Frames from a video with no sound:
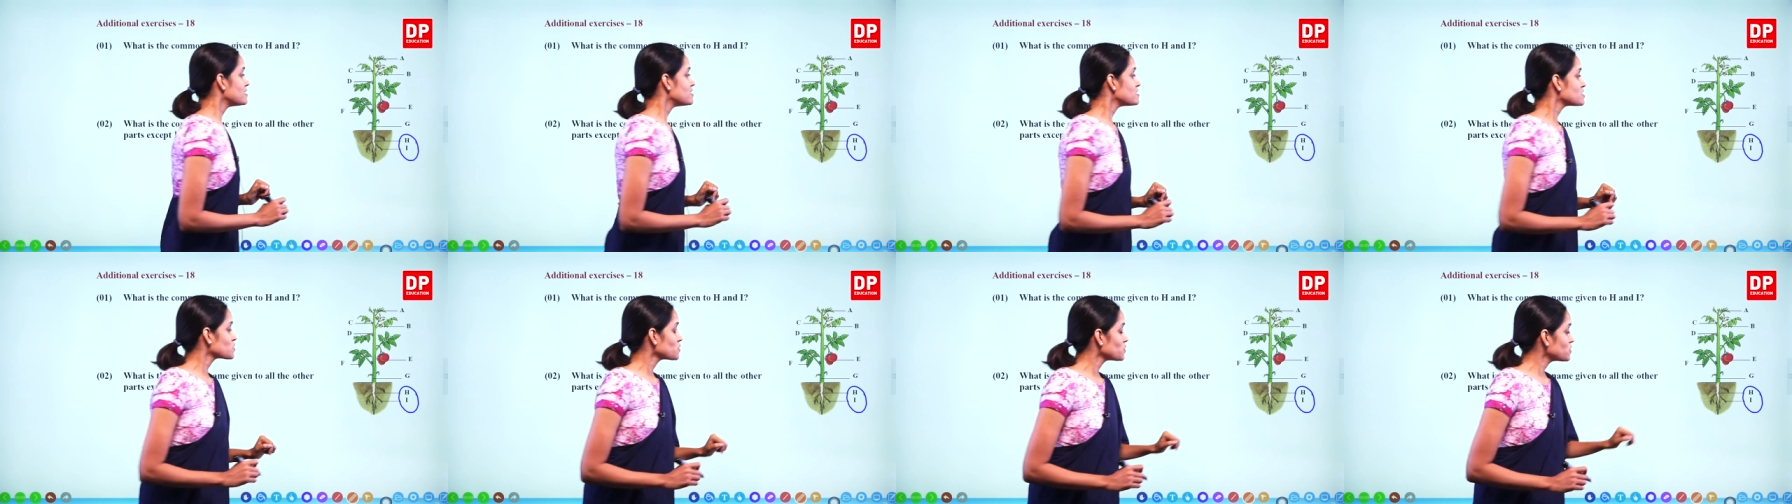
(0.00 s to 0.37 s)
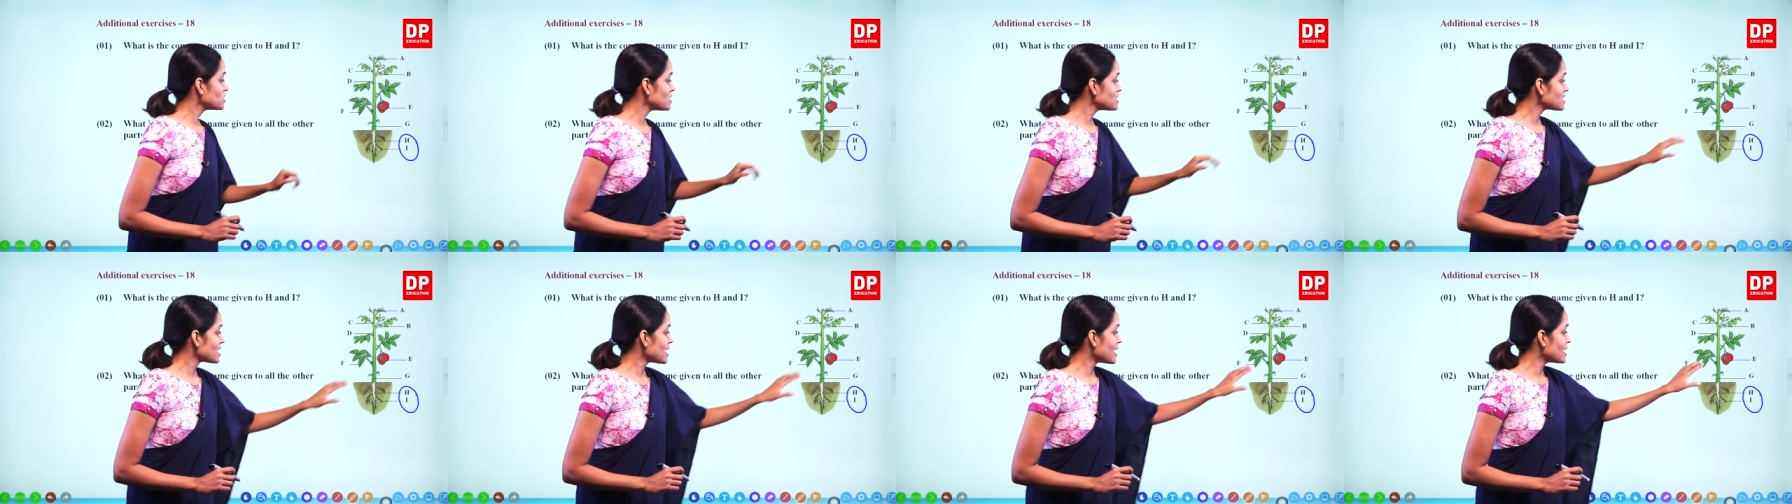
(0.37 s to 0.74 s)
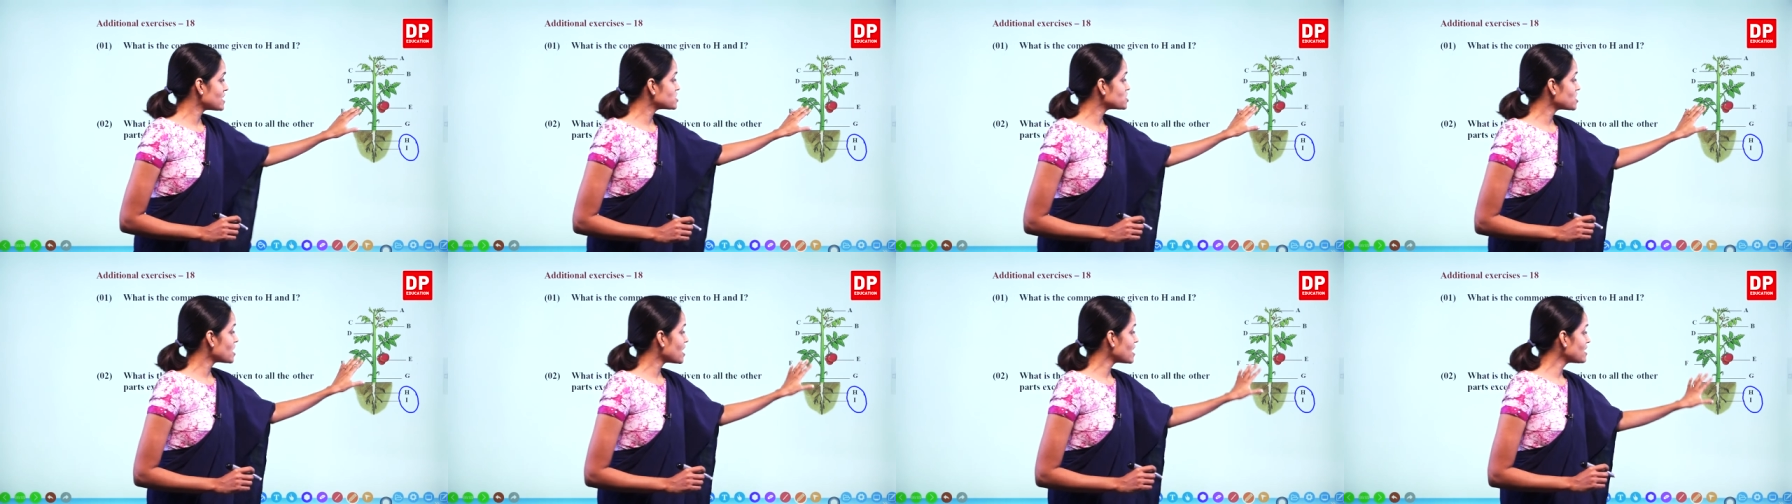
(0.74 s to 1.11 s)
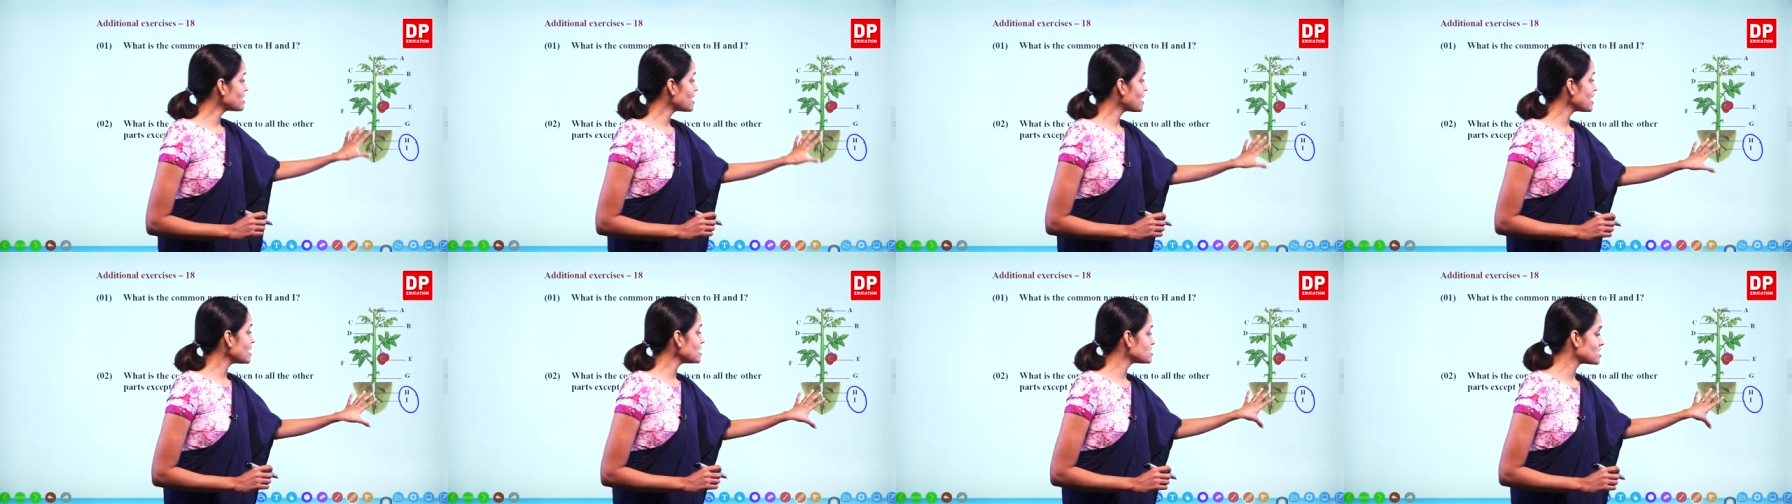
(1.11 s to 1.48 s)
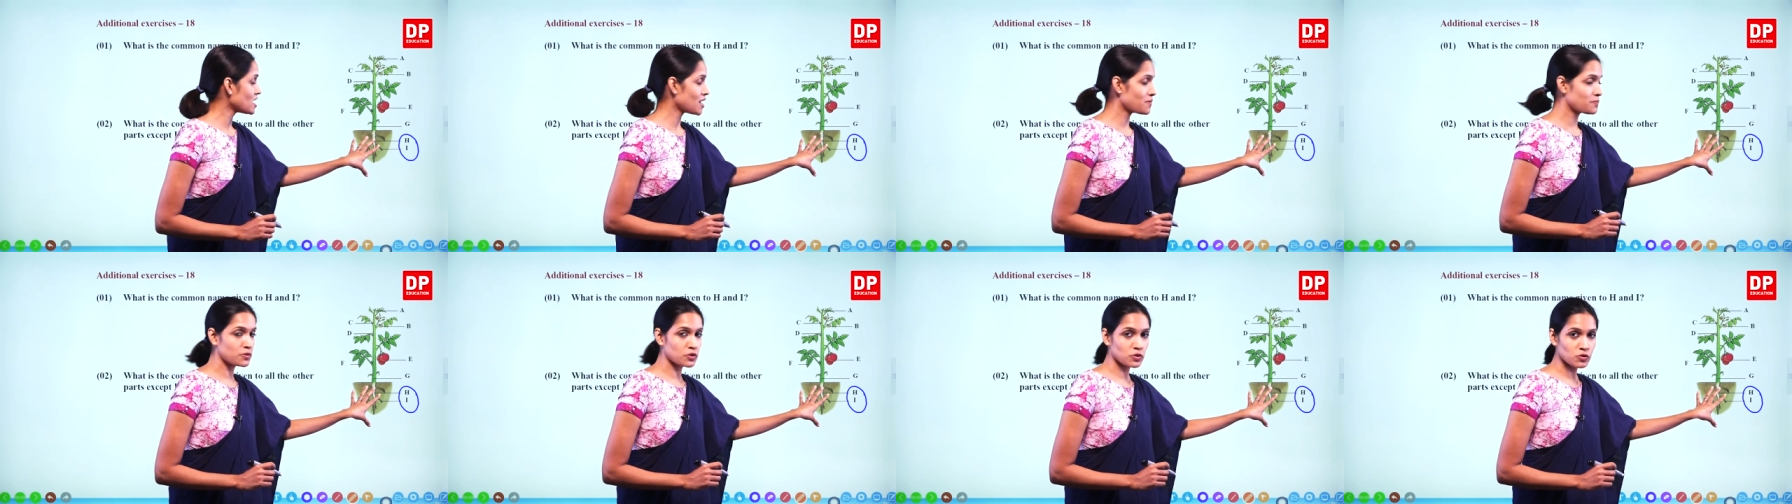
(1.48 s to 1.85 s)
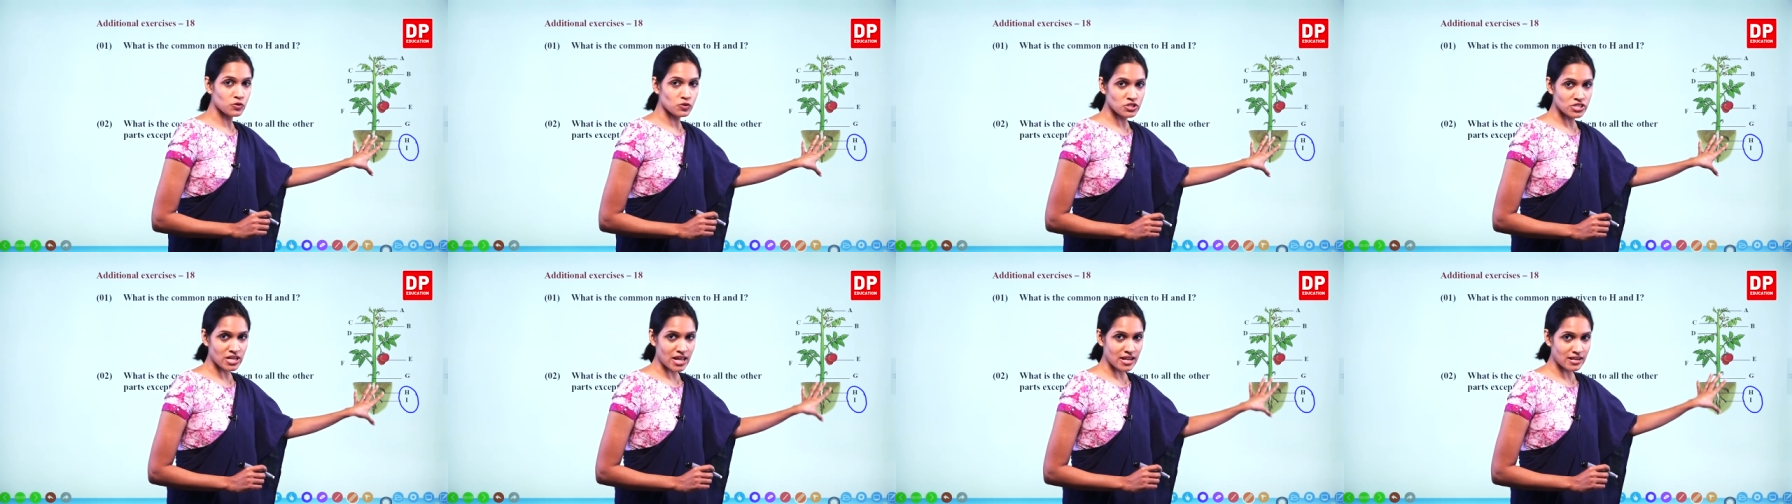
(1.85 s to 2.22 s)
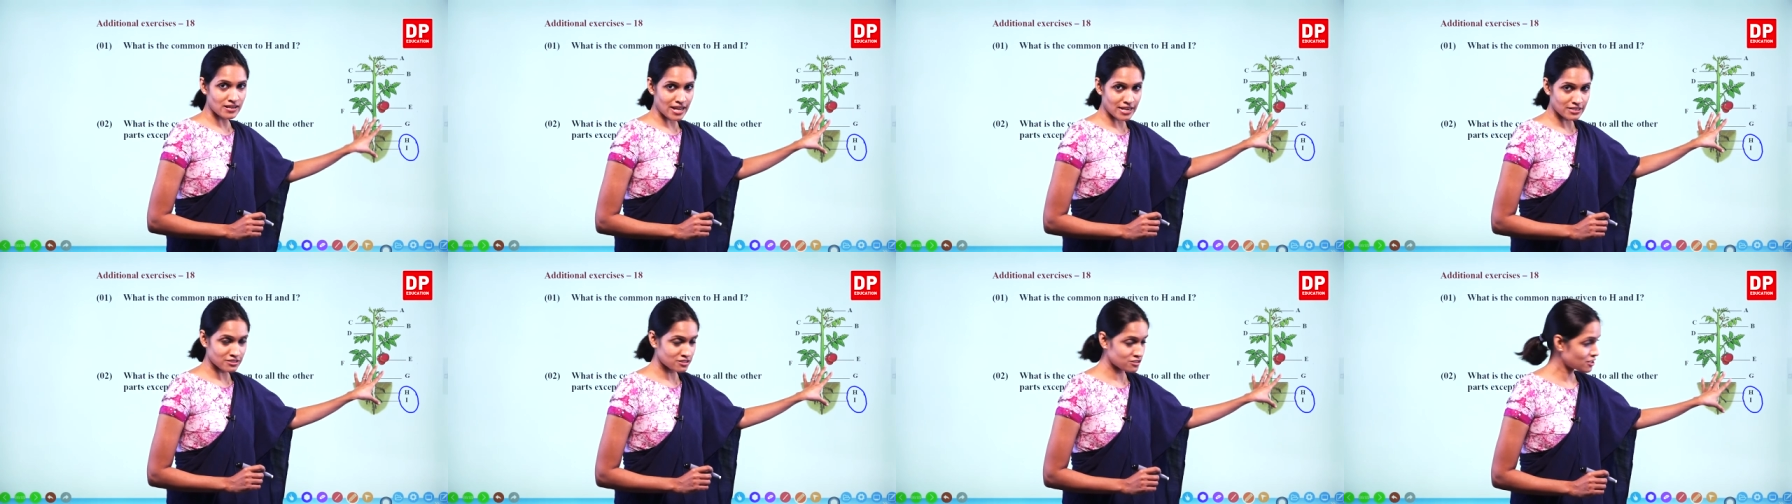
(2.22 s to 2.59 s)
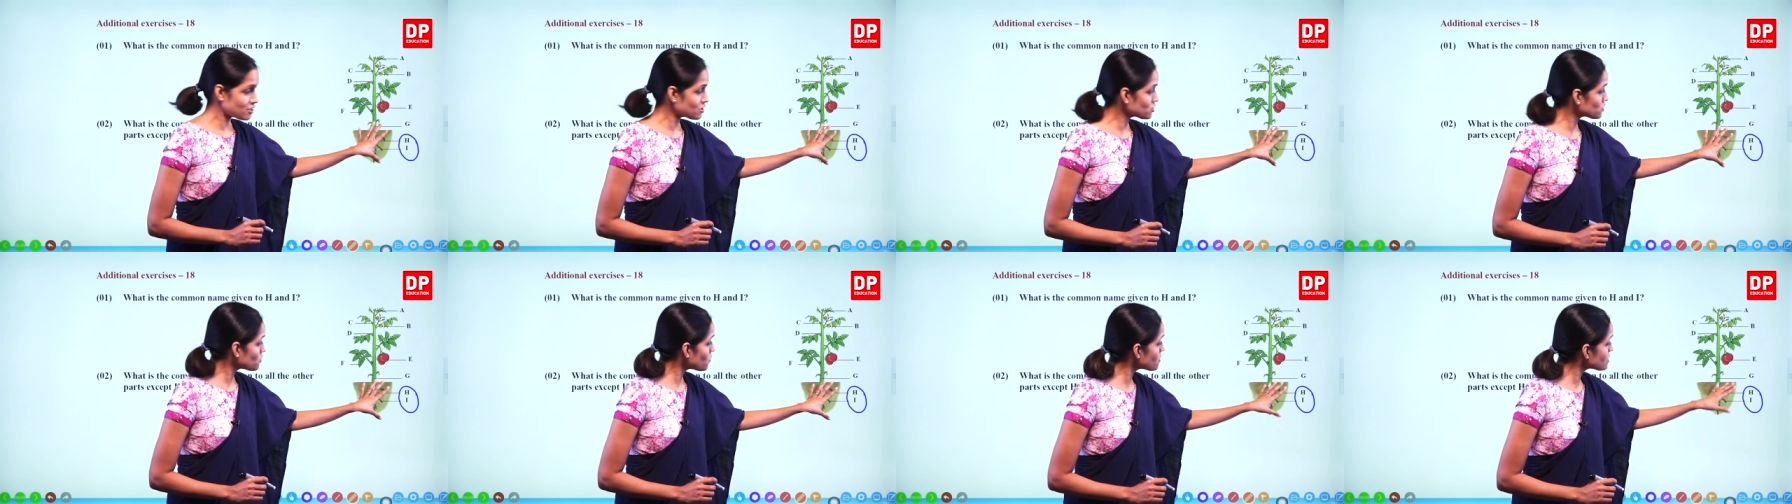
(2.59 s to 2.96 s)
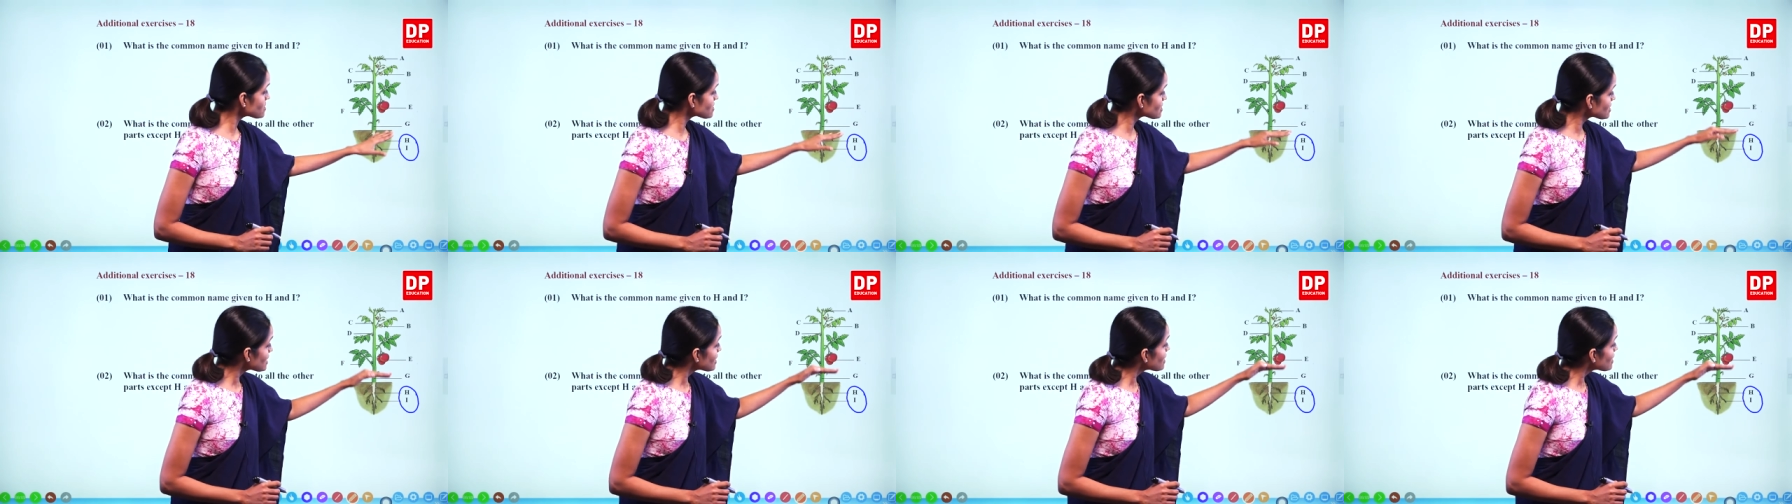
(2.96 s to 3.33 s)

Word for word: So this H and I, taproot and lateral roots,